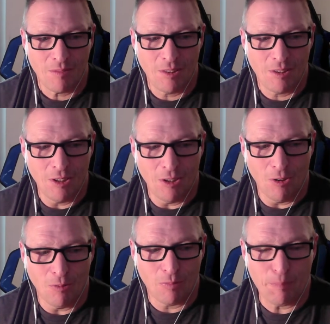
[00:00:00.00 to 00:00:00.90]
you
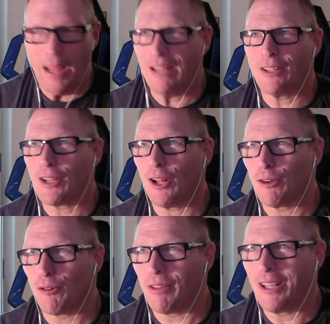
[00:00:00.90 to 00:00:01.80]
know painted
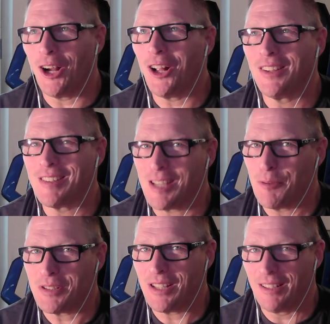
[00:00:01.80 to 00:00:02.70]
colorfully all in the
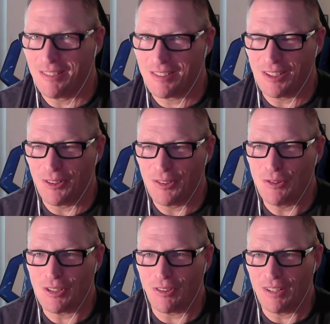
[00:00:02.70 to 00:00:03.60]
same sentence, you know, and
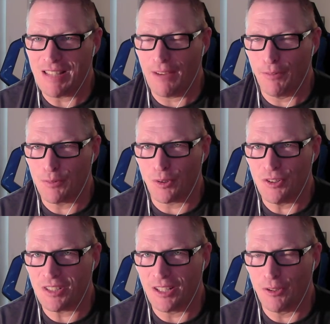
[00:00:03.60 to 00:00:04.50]
using all these adverbs
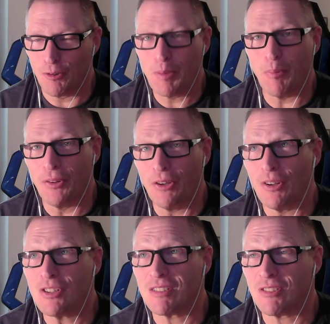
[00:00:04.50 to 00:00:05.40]
close together where people
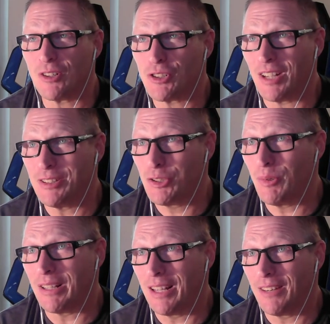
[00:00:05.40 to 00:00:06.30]
notice. As long as you're not
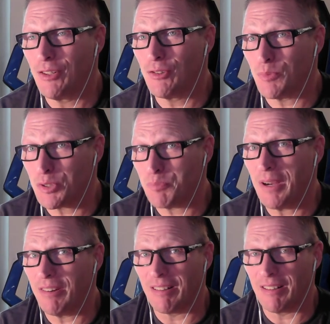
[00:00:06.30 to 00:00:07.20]
doing that, if you use them
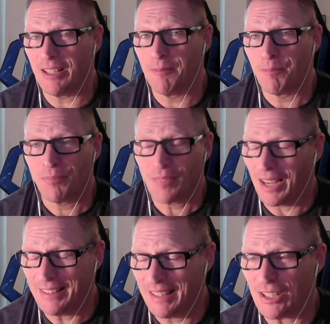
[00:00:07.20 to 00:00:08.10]
sparingly,
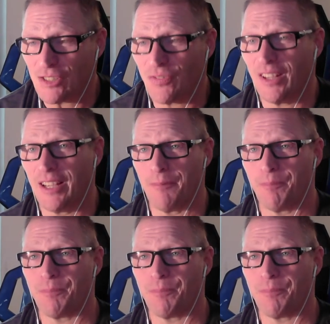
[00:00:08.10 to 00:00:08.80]
I think it's fine.